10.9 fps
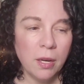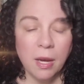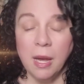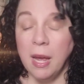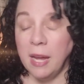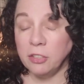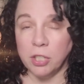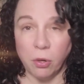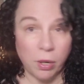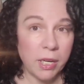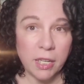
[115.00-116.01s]
And so
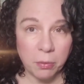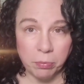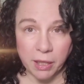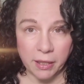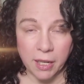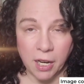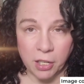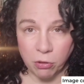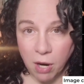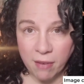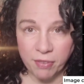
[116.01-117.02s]
he completely cut her
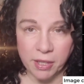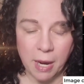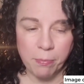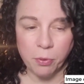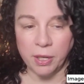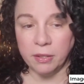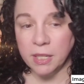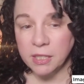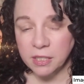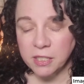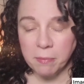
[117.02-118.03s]
off at that point. This is
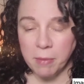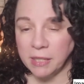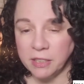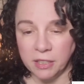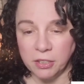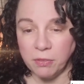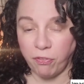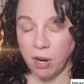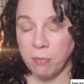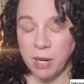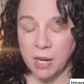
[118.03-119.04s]
a message from
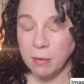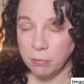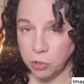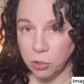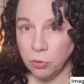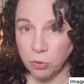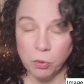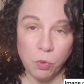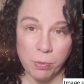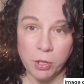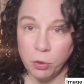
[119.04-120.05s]
him to the woman
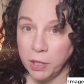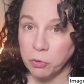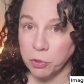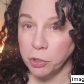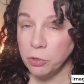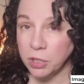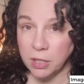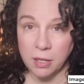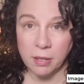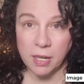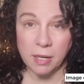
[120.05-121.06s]
who introduced
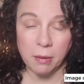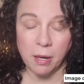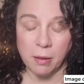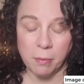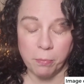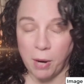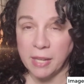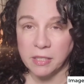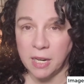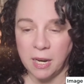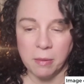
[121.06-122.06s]
Brad to
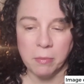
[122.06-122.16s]
him.